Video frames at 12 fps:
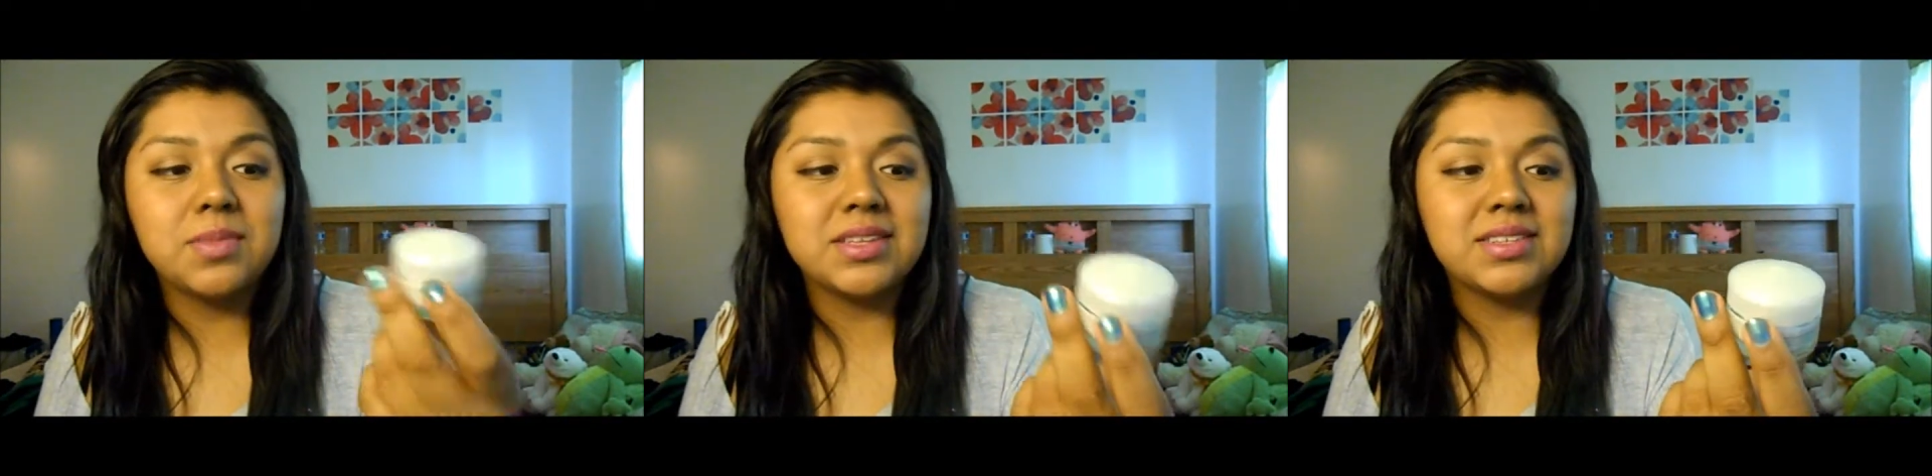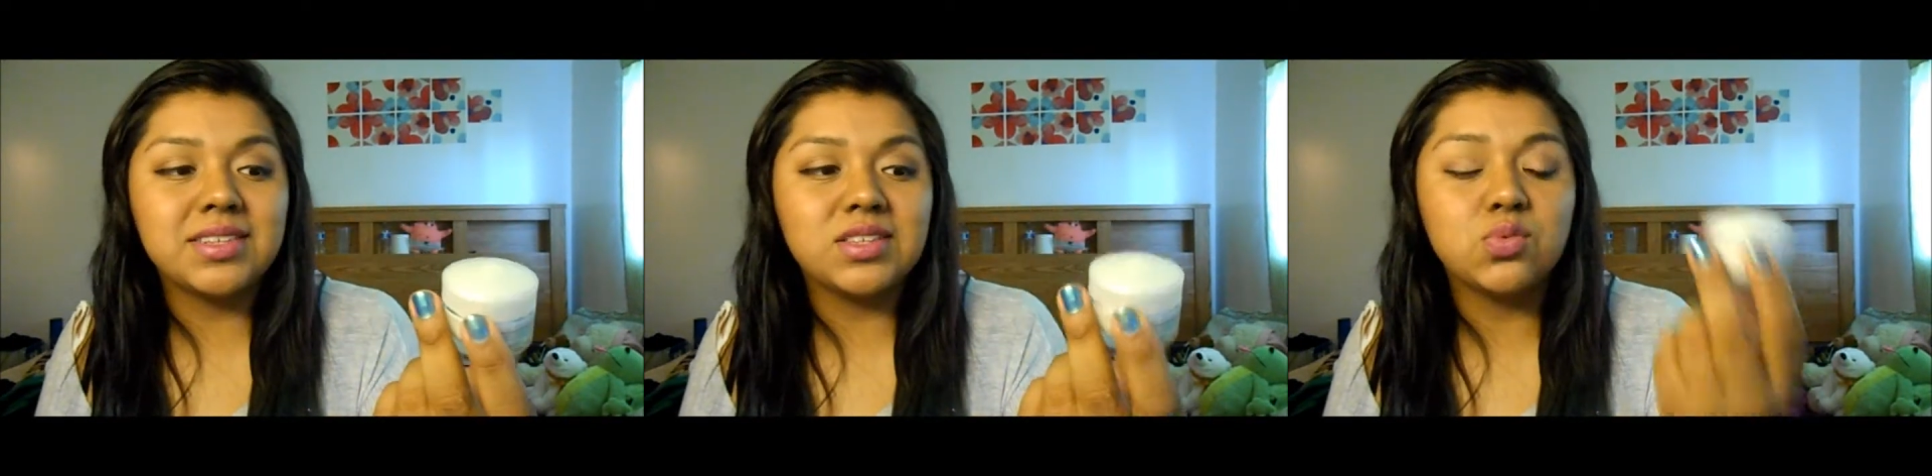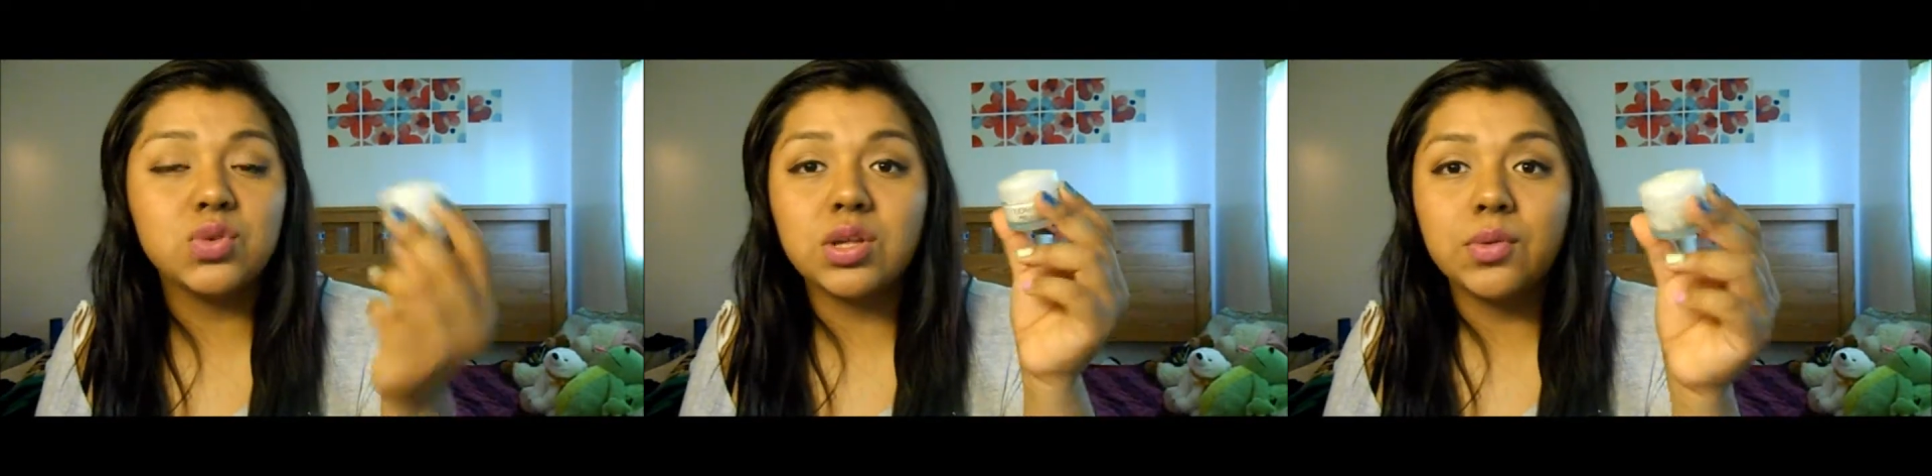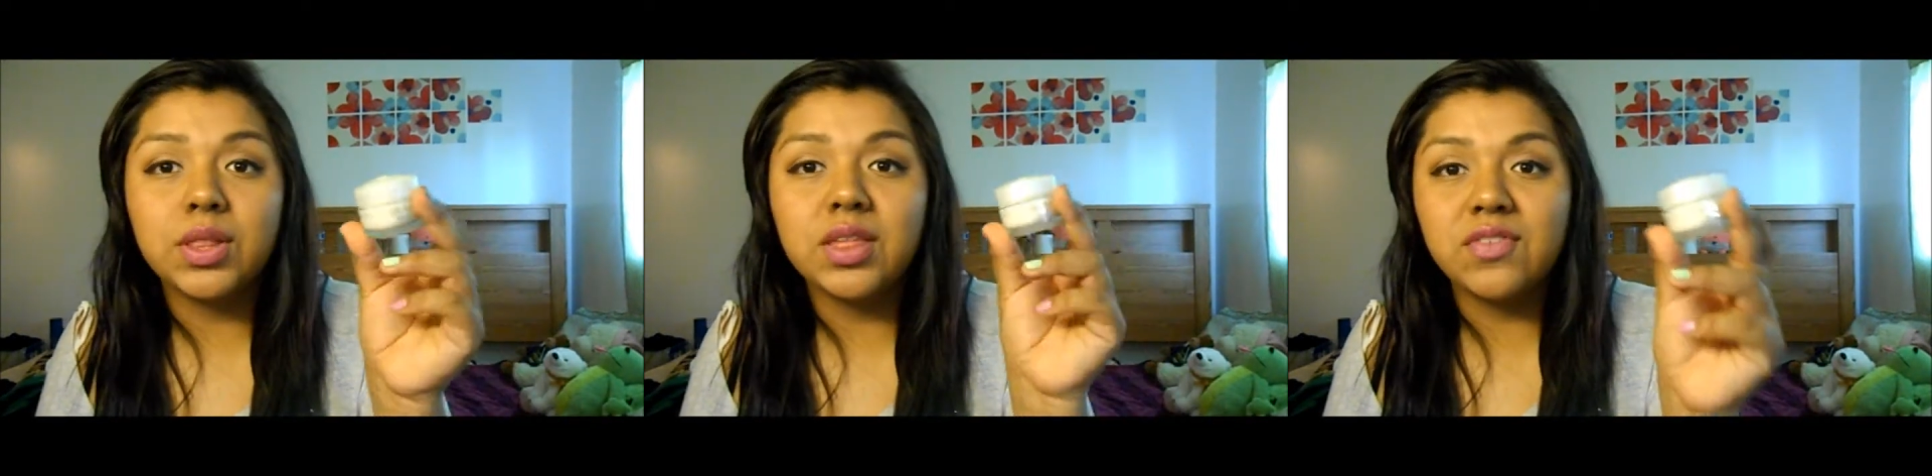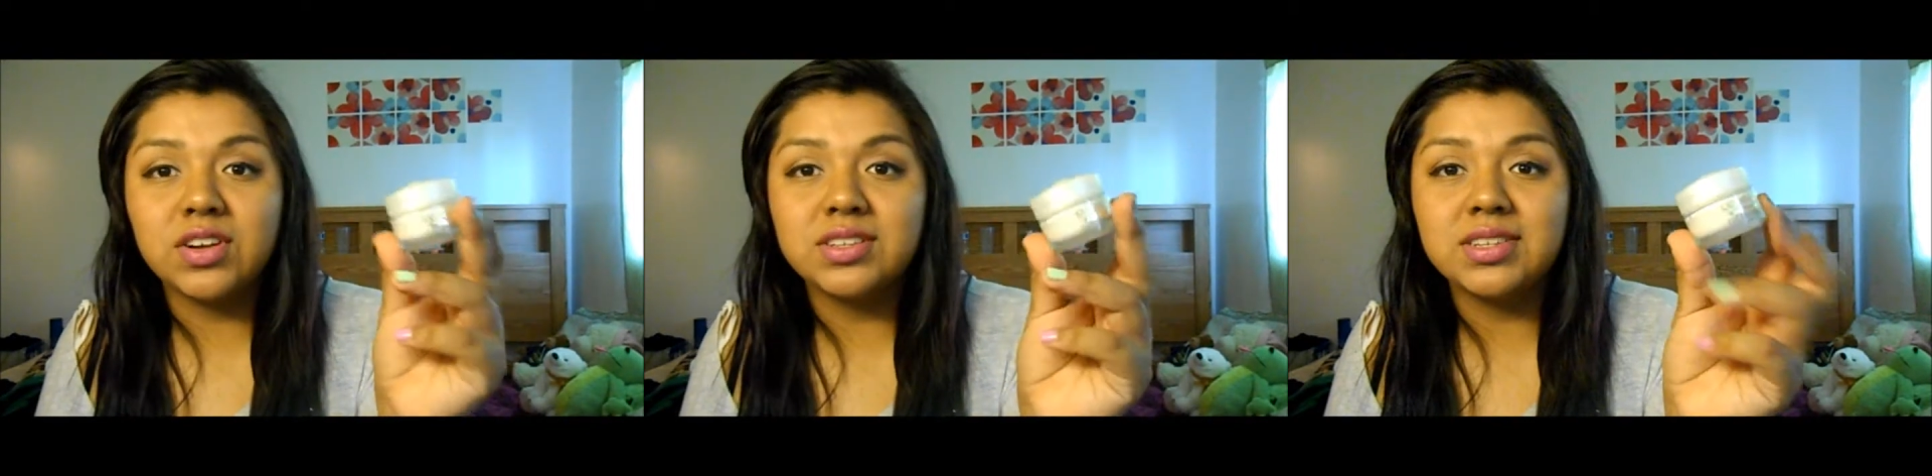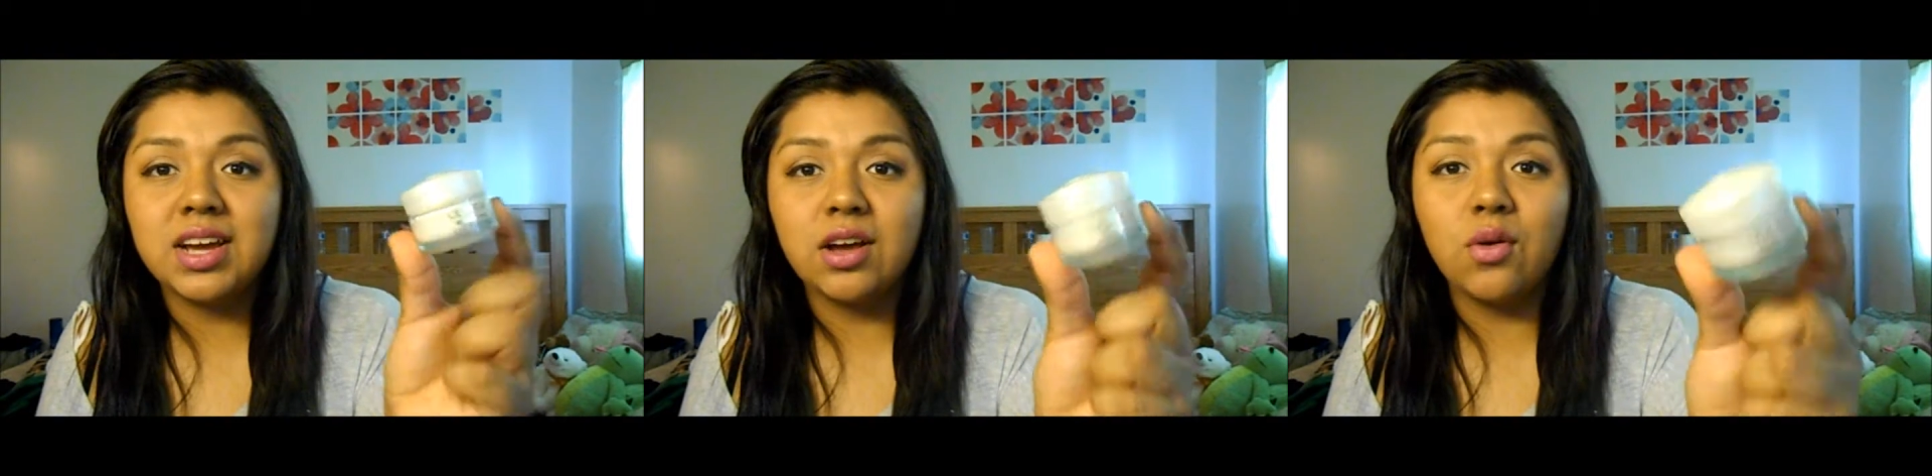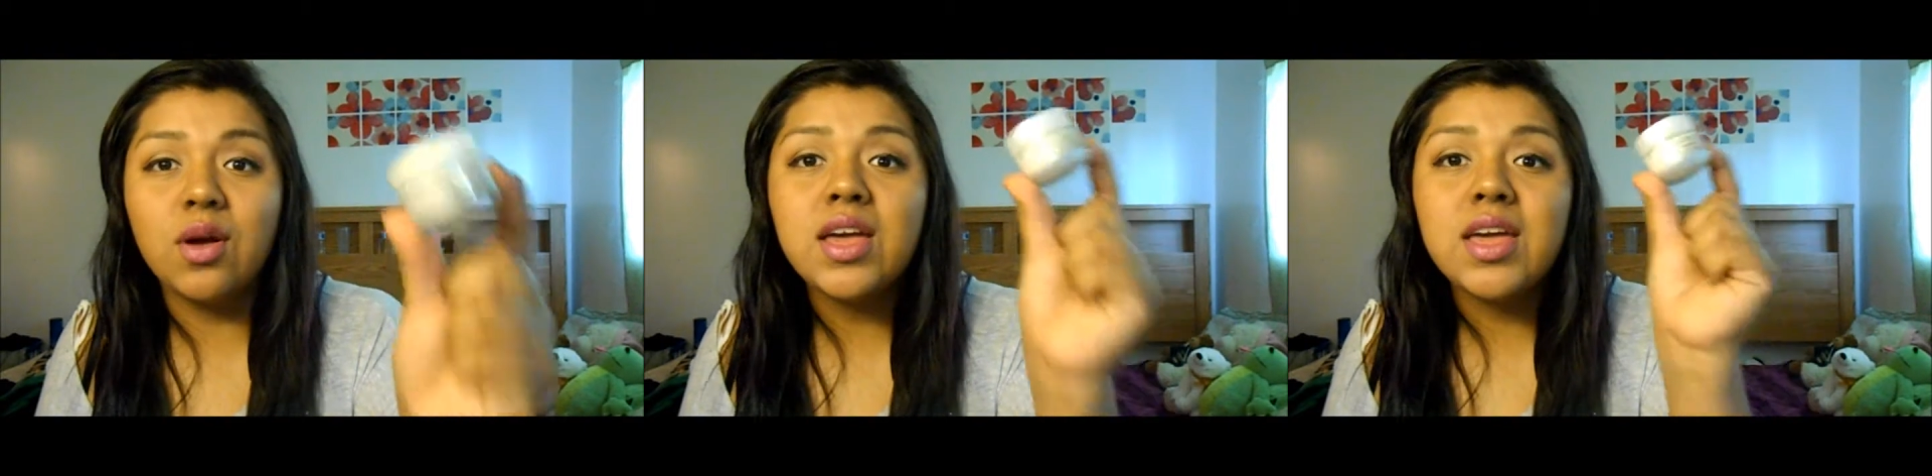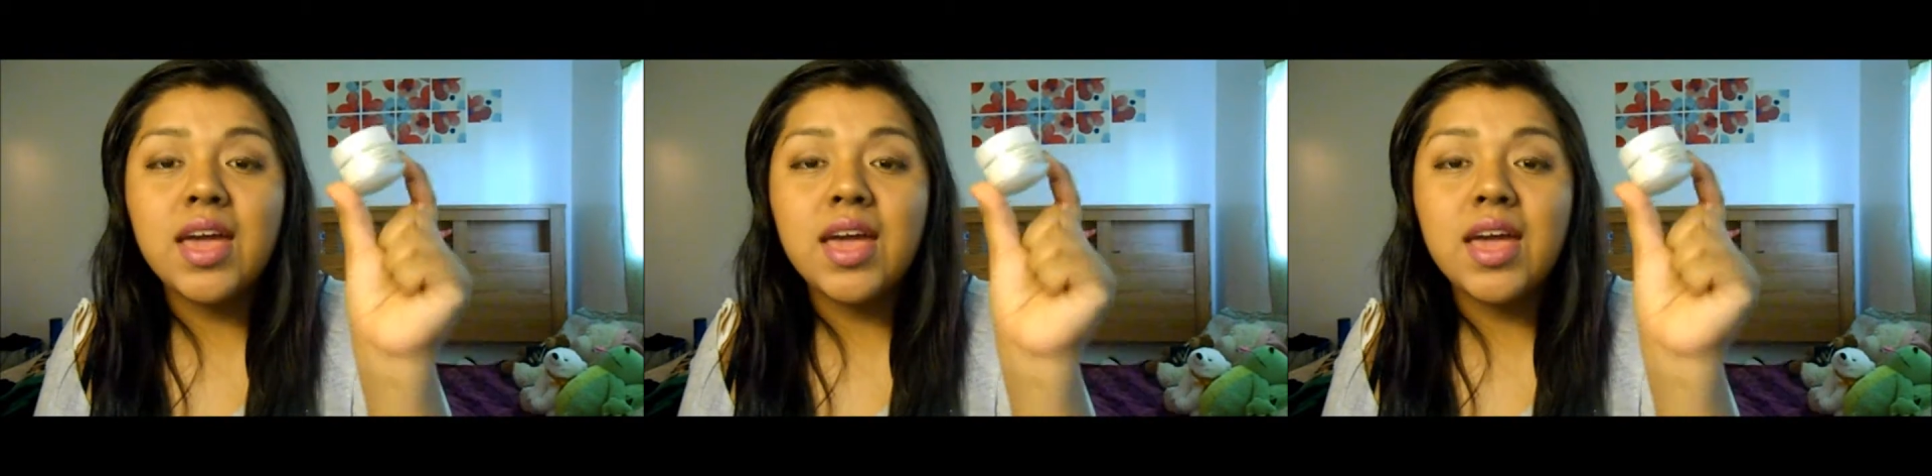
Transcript: This is really versatile,